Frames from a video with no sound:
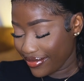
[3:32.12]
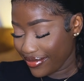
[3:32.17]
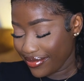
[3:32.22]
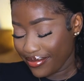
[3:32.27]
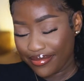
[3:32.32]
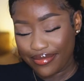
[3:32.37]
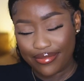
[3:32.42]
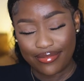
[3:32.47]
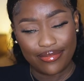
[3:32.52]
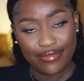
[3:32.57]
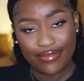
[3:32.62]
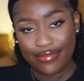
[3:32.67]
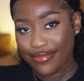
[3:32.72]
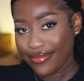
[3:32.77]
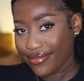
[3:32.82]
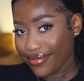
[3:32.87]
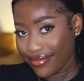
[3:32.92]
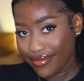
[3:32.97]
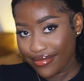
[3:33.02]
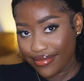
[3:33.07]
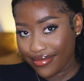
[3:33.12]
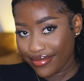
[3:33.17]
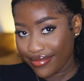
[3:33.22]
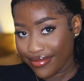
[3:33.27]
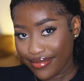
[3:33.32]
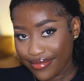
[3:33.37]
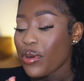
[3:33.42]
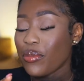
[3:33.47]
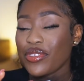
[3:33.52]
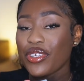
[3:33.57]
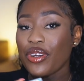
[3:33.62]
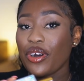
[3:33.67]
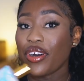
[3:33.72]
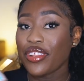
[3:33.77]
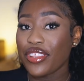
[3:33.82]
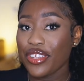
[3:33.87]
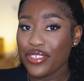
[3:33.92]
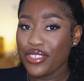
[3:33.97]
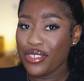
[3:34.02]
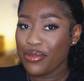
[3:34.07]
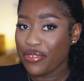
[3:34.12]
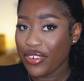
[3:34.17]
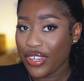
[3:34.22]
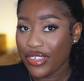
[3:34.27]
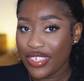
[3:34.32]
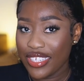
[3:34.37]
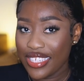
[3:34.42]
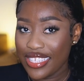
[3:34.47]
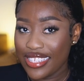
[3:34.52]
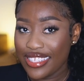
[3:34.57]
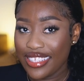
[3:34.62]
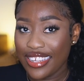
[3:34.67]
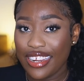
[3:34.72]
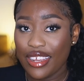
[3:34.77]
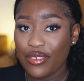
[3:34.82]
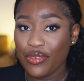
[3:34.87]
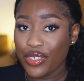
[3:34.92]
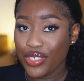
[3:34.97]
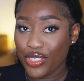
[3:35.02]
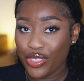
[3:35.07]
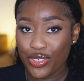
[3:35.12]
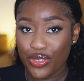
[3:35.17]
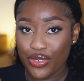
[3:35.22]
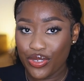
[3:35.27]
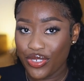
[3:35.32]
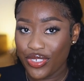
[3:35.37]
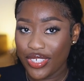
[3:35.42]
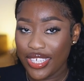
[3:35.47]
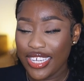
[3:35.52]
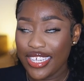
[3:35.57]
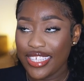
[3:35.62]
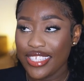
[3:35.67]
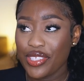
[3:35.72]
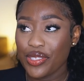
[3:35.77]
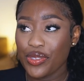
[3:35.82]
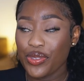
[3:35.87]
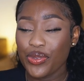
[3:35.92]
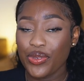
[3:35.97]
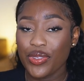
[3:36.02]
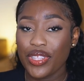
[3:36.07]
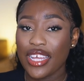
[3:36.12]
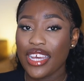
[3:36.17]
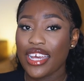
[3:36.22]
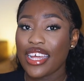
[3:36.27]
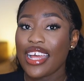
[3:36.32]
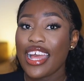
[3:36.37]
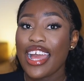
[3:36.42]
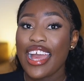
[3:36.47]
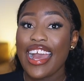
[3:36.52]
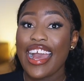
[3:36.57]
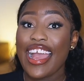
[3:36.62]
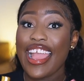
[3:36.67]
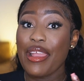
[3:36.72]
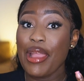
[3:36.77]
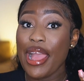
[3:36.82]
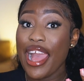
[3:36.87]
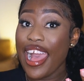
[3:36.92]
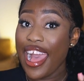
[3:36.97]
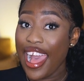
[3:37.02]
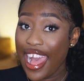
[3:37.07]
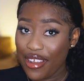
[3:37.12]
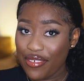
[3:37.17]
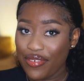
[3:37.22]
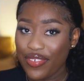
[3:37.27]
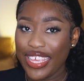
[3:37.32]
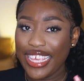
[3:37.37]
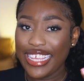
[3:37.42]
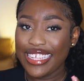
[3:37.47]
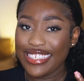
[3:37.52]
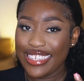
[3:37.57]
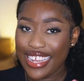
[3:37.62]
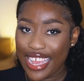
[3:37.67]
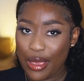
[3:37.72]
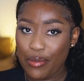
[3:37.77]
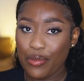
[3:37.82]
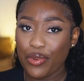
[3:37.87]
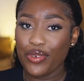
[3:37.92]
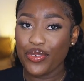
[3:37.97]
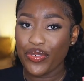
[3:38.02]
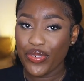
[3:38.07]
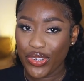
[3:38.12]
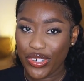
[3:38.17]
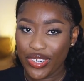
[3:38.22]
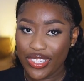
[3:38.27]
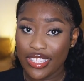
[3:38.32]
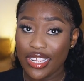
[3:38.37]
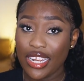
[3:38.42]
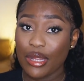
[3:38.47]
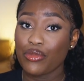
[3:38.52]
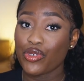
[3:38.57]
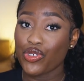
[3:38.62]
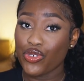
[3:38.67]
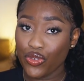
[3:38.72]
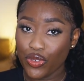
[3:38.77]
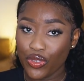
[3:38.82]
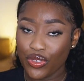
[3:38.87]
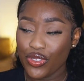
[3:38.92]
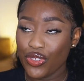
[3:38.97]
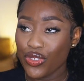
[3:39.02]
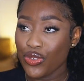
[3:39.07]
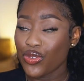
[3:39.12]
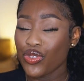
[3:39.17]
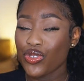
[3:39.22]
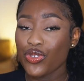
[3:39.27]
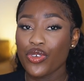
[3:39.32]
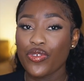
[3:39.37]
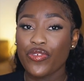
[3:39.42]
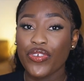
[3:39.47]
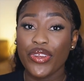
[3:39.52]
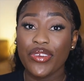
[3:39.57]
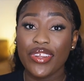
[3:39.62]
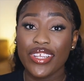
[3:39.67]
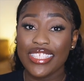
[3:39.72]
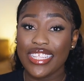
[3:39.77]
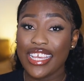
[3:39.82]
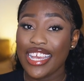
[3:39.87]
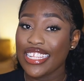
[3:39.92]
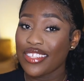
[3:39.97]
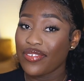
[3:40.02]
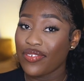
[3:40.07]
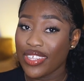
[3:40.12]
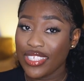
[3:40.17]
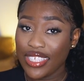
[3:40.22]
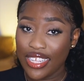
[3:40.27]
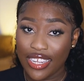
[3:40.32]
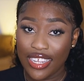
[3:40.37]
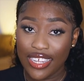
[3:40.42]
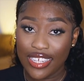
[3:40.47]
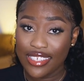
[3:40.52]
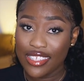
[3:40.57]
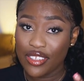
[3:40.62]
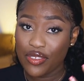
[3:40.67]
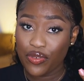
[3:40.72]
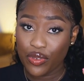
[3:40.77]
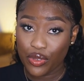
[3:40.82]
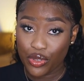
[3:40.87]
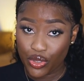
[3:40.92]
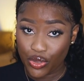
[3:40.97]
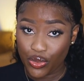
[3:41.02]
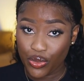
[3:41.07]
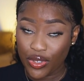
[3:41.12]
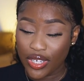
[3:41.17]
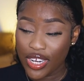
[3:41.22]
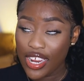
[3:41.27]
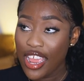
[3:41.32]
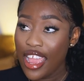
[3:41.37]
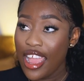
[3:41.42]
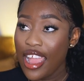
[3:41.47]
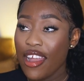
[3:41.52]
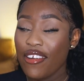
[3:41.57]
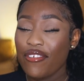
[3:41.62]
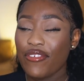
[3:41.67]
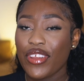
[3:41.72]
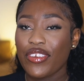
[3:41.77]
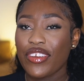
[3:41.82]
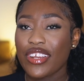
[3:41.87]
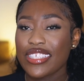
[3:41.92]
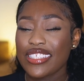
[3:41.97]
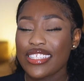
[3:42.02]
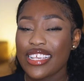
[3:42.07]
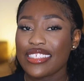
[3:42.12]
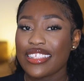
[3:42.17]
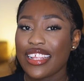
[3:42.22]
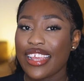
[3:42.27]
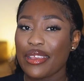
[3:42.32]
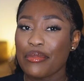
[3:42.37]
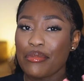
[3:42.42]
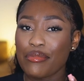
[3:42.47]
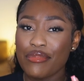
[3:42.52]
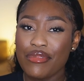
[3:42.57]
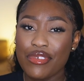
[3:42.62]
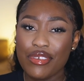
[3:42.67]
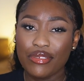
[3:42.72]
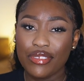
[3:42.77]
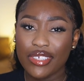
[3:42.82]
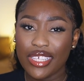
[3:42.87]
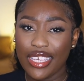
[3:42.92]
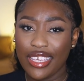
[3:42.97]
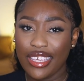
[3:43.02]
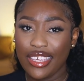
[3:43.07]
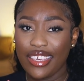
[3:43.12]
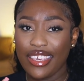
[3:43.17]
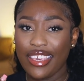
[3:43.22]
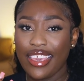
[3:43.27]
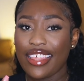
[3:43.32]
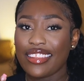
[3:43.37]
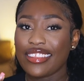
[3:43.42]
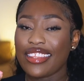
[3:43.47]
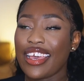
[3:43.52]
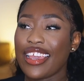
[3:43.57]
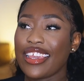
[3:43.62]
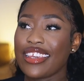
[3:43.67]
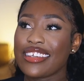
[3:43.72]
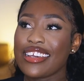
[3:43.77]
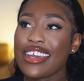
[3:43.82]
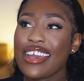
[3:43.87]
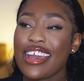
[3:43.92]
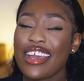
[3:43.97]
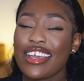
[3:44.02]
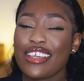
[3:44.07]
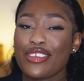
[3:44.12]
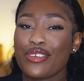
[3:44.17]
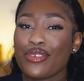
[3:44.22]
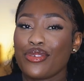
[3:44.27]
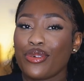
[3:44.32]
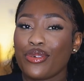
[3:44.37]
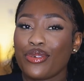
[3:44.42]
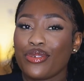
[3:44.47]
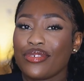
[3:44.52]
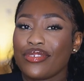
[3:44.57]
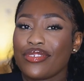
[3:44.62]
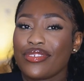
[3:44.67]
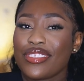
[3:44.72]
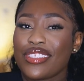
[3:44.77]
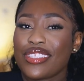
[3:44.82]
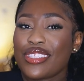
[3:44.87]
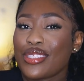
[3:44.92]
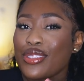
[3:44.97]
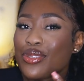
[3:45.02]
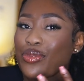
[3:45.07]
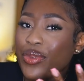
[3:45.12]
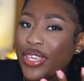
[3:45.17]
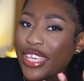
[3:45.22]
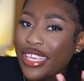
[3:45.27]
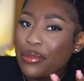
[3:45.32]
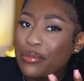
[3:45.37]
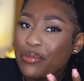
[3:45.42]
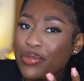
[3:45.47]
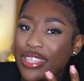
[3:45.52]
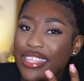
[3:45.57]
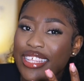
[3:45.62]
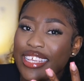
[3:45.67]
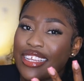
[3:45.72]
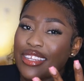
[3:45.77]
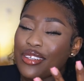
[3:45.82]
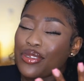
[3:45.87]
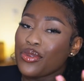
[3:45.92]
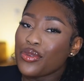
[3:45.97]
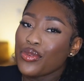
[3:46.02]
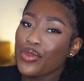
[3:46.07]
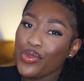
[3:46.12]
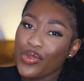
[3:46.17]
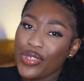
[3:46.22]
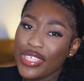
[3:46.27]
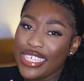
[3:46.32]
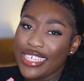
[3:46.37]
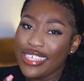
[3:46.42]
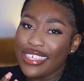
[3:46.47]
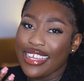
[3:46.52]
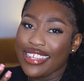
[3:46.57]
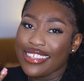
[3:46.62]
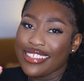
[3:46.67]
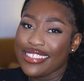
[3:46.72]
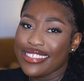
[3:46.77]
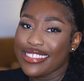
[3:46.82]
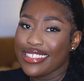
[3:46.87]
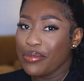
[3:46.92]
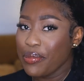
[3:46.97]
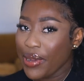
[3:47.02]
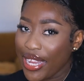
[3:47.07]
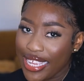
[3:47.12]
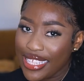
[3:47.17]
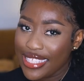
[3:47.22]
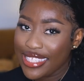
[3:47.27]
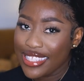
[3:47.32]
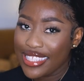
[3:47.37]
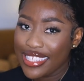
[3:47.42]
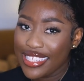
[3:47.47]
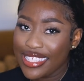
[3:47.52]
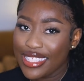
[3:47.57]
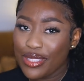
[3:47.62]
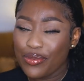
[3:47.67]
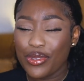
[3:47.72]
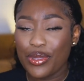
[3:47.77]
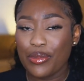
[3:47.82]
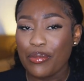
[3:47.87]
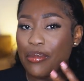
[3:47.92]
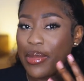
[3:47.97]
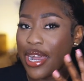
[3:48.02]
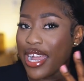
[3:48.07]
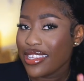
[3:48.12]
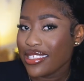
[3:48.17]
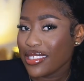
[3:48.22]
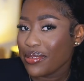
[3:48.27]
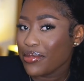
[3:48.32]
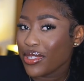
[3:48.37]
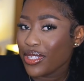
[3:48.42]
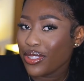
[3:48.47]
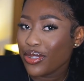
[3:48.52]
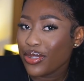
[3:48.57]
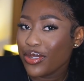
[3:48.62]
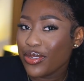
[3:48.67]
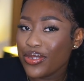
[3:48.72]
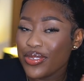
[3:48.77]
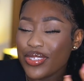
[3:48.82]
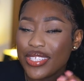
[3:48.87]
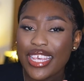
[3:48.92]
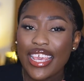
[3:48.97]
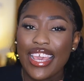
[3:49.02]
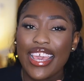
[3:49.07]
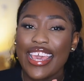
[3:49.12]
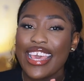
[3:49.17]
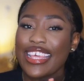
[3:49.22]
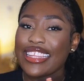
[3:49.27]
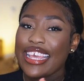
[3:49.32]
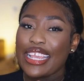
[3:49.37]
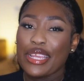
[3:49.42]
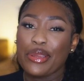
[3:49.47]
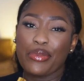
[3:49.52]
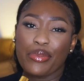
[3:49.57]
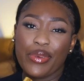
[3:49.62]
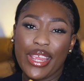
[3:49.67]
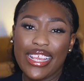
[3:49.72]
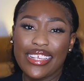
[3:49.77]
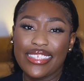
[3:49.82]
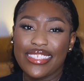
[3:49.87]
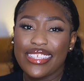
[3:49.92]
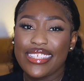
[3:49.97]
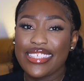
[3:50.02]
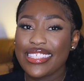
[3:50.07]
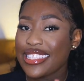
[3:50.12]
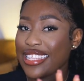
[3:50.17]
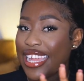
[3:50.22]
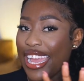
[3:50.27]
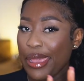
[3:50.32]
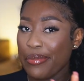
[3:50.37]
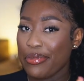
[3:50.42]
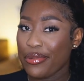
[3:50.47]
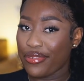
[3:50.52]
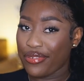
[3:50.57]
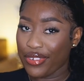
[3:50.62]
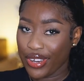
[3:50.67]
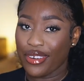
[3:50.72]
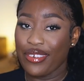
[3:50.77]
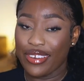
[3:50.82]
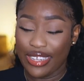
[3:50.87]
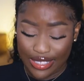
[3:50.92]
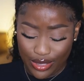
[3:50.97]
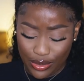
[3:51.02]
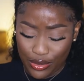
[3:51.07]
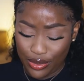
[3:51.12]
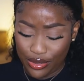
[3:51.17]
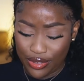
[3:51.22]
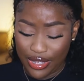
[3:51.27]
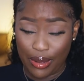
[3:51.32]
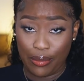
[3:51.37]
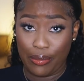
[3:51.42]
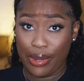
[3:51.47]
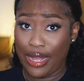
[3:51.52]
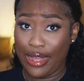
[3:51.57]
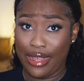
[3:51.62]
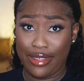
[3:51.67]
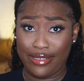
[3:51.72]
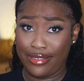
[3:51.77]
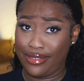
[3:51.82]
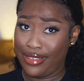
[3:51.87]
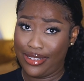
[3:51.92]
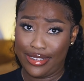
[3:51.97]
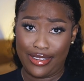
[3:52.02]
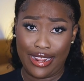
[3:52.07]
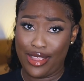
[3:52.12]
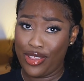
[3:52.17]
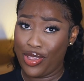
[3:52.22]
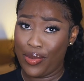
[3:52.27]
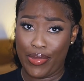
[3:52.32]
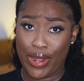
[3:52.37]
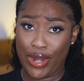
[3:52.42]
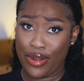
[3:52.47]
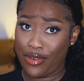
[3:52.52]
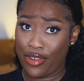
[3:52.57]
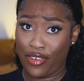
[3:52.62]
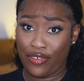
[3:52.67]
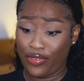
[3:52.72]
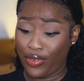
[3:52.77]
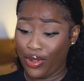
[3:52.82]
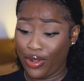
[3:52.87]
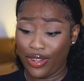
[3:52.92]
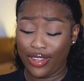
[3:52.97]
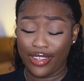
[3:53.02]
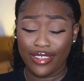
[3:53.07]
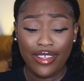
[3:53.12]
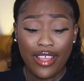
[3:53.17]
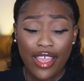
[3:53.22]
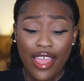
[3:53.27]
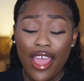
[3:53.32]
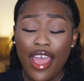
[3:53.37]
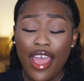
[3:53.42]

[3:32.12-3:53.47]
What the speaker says: From the other two fragrances that I've already shown you guys, you know that I have a type of fragrance that I'm drawn to. So a fragrance that has vanilla in it for sure. Fragrance that's like milky and, like, you know, sweet, but then oody and spices with marshmallows and like raisins type of fragrance. Oh, I'm bad. You better not fall.